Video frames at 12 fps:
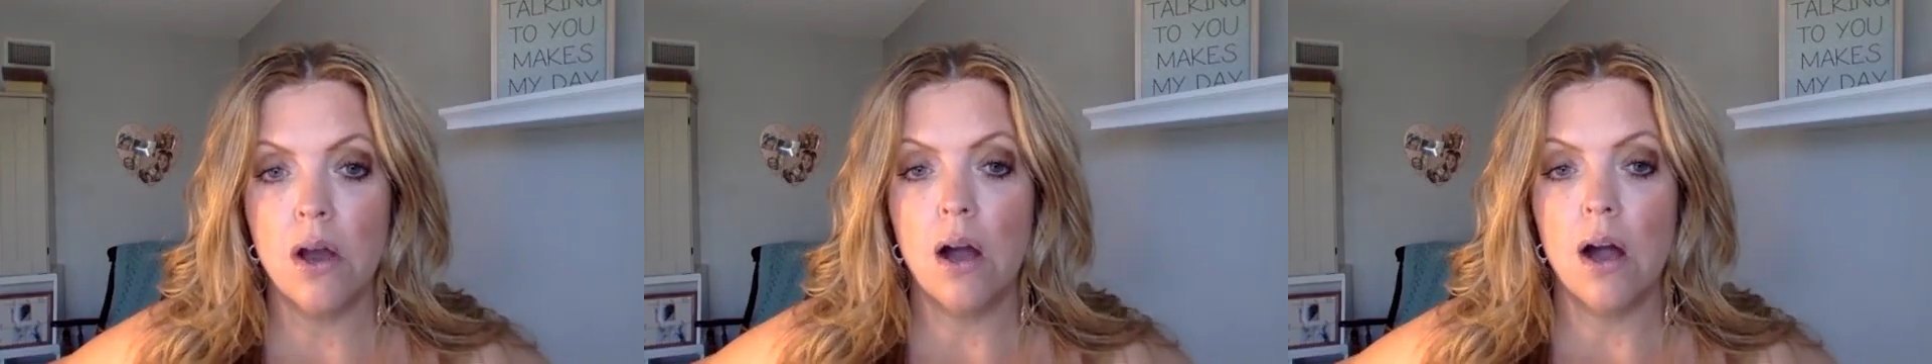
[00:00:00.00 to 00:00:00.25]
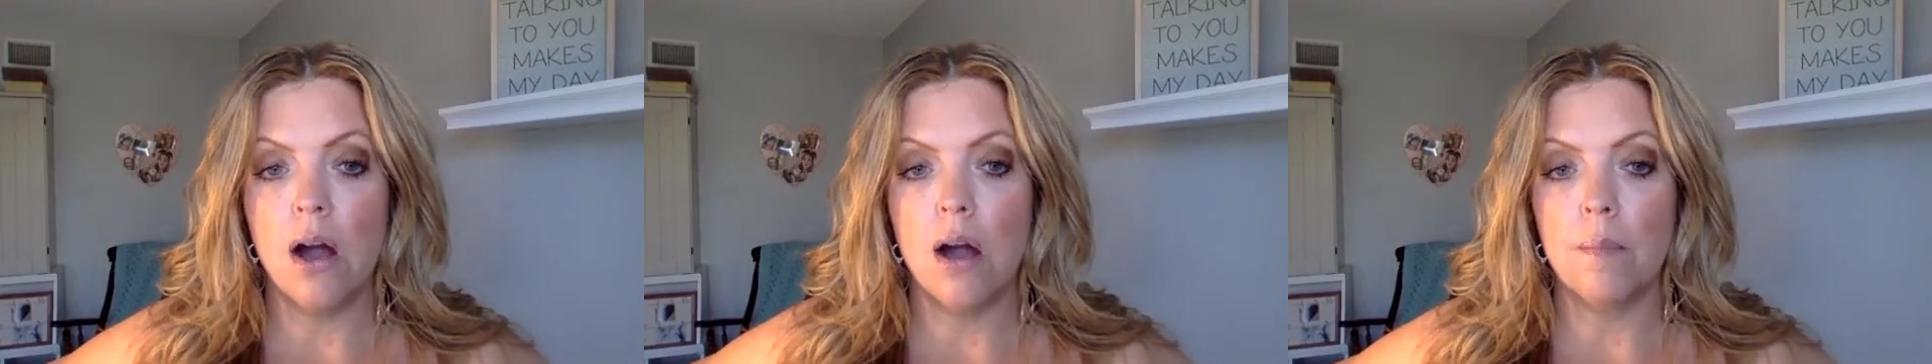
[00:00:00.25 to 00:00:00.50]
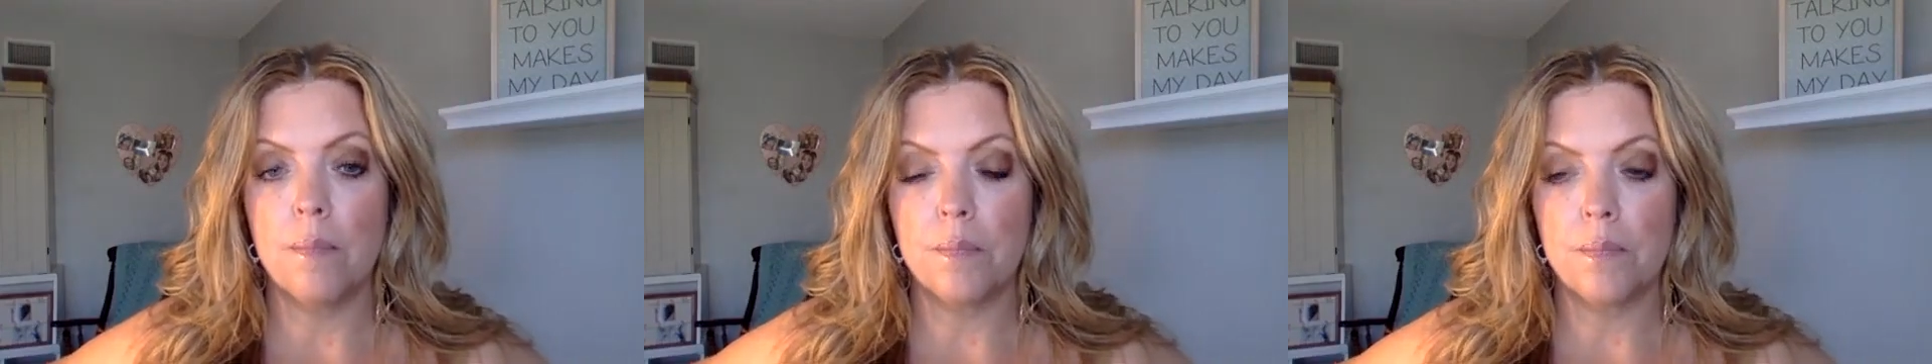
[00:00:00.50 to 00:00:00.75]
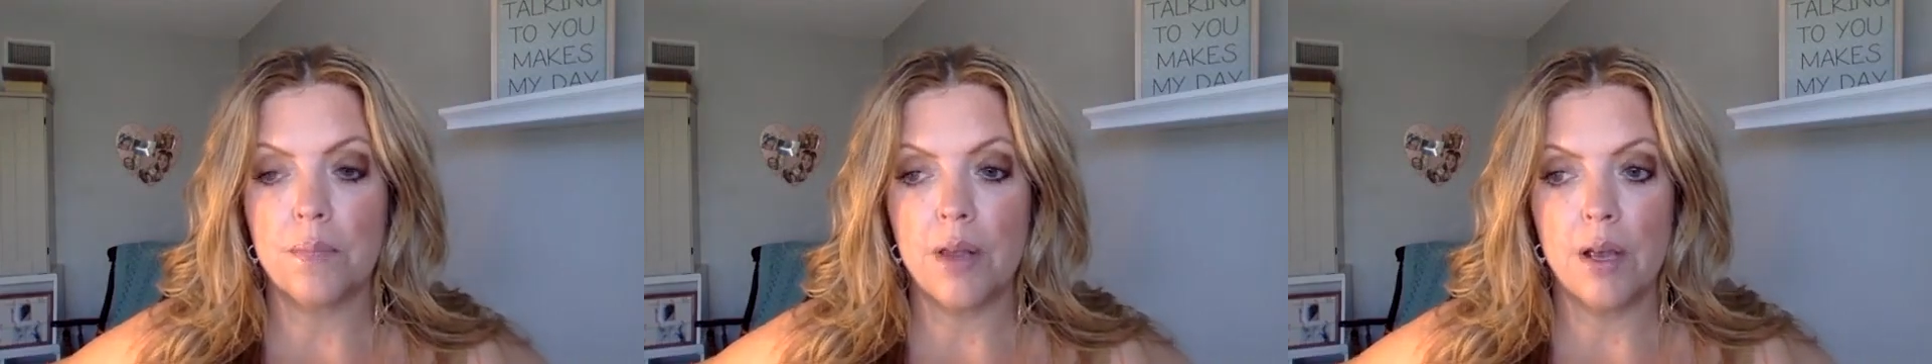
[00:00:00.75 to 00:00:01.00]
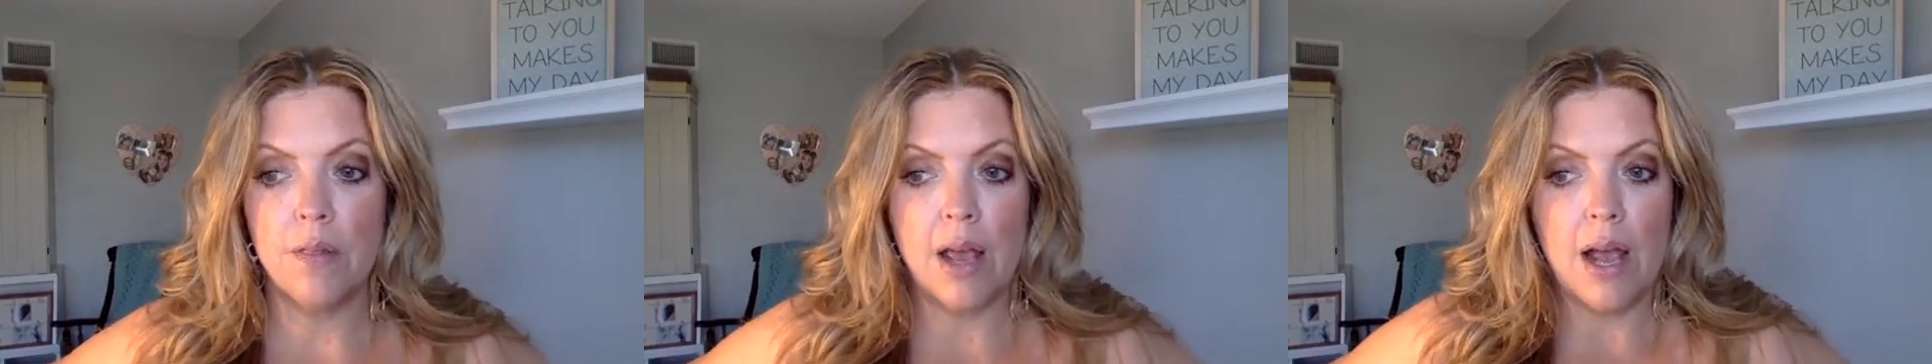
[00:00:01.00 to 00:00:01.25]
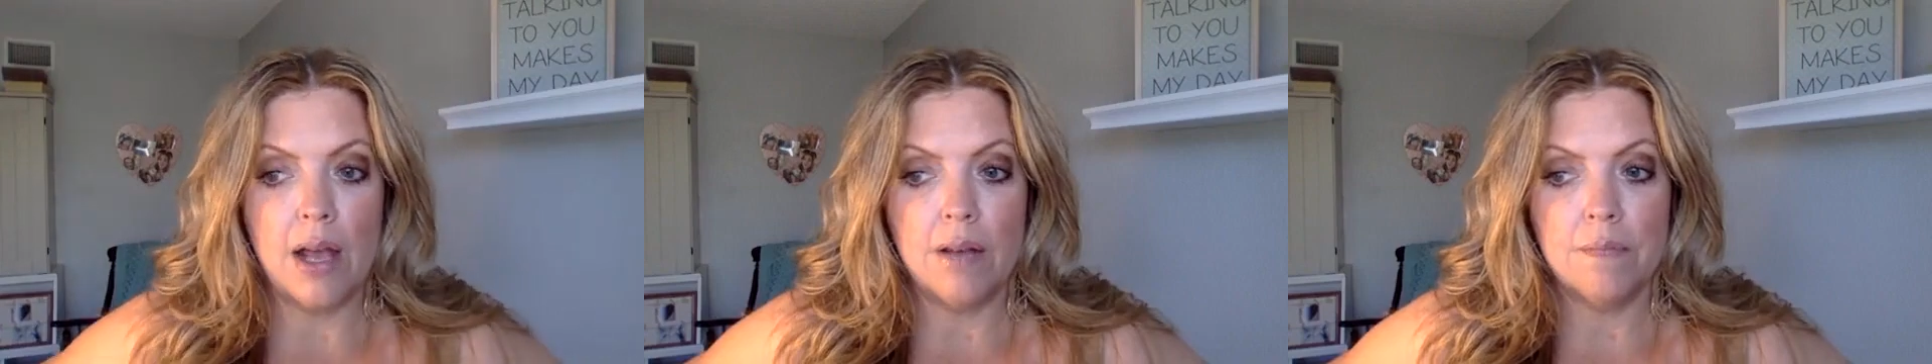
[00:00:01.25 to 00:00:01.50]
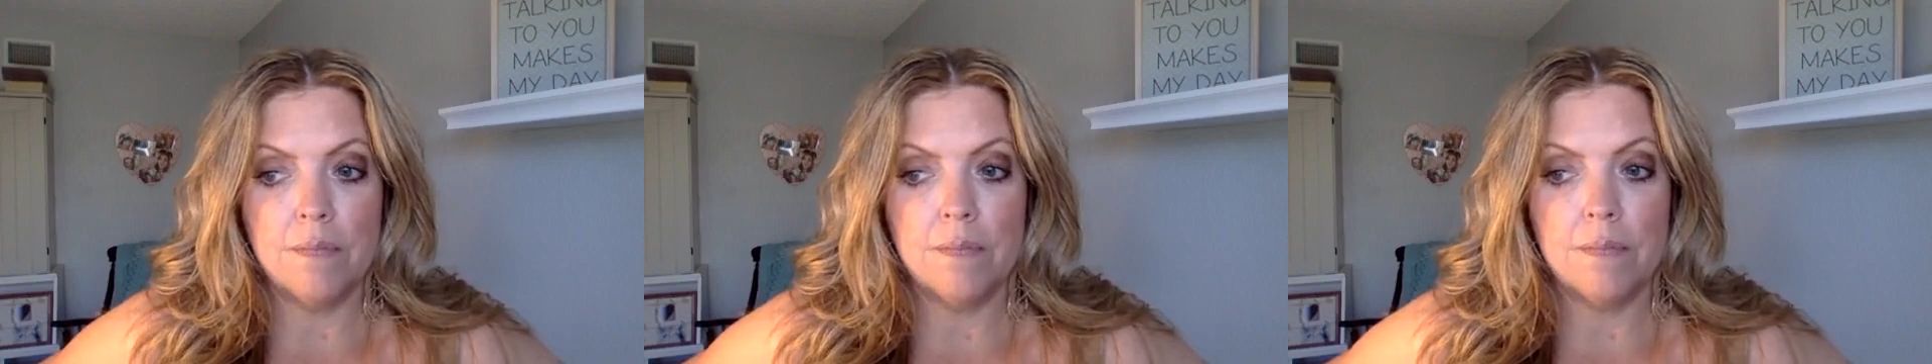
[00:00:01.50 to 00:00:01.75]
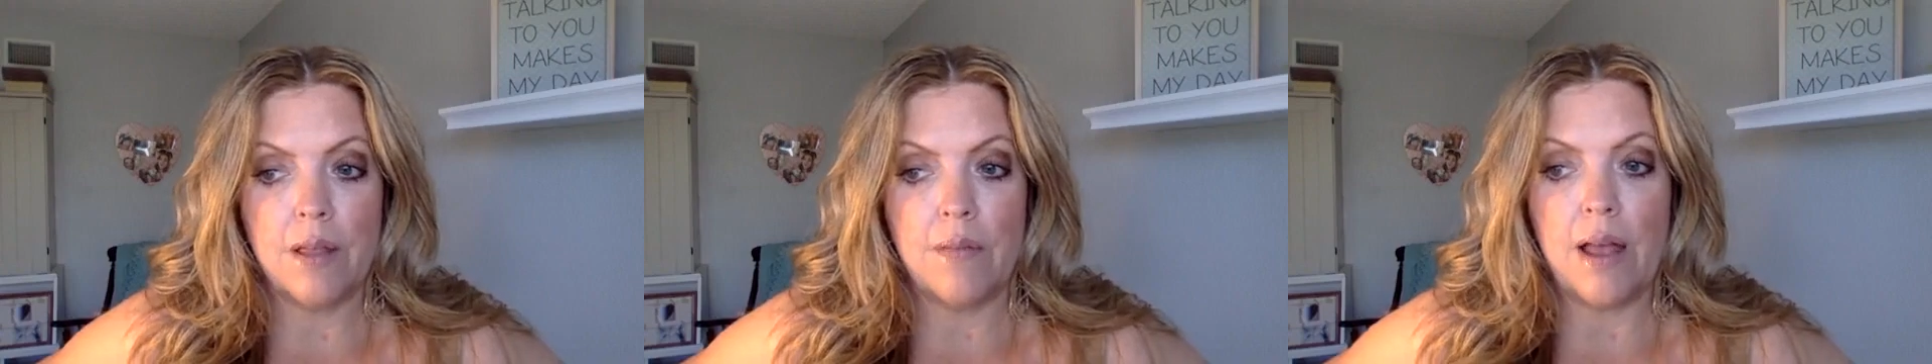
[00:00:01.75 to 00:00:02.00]
that
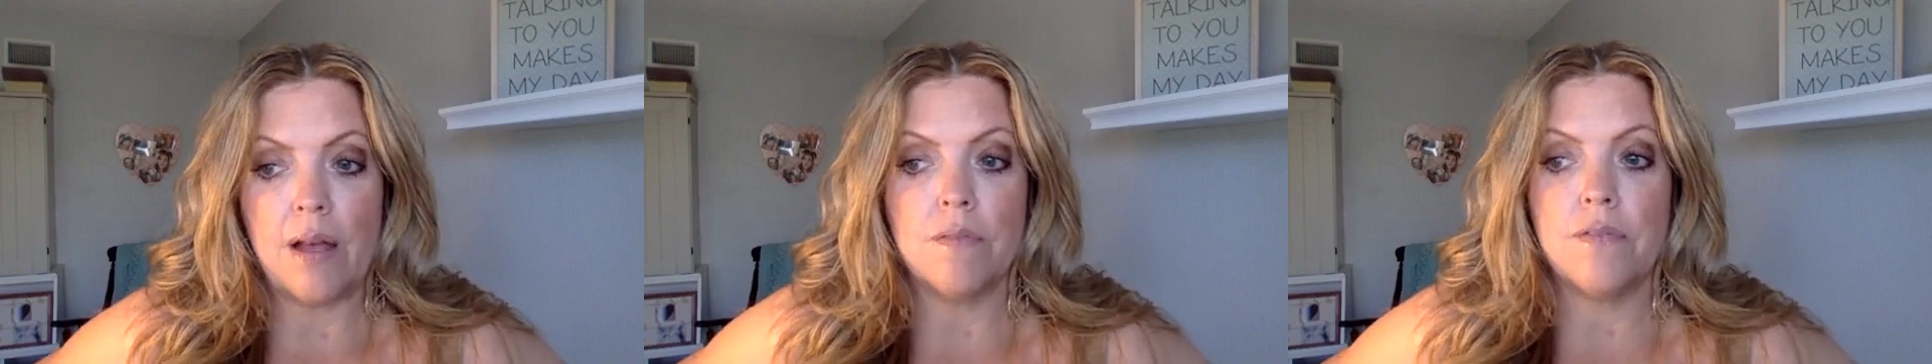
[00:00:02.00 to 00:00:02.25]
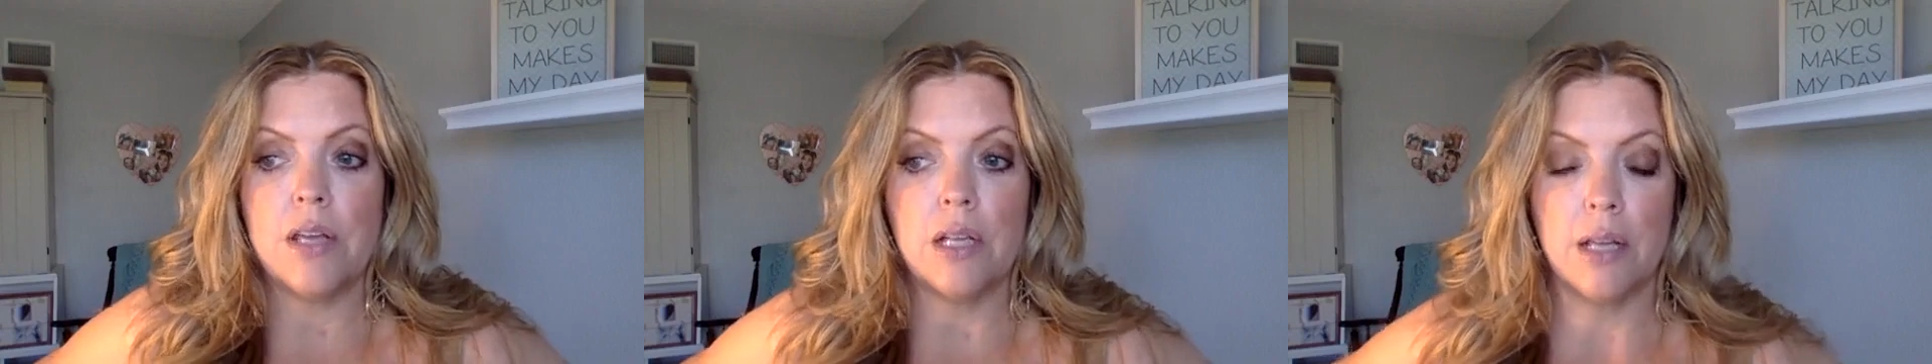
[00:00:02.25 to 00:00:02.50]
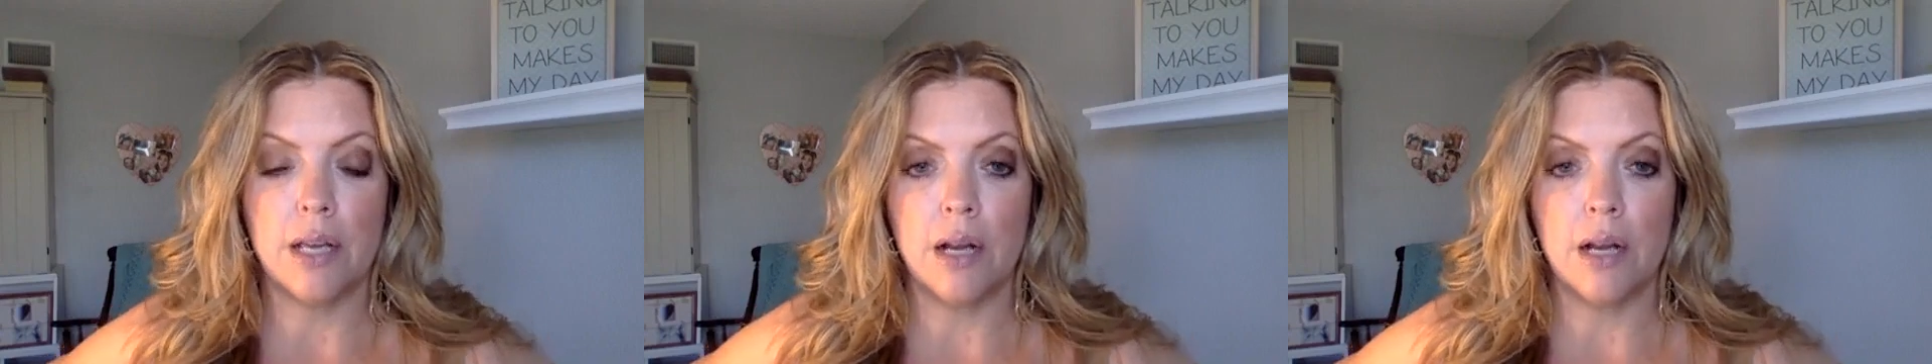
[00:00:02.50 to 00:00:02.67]
feeling.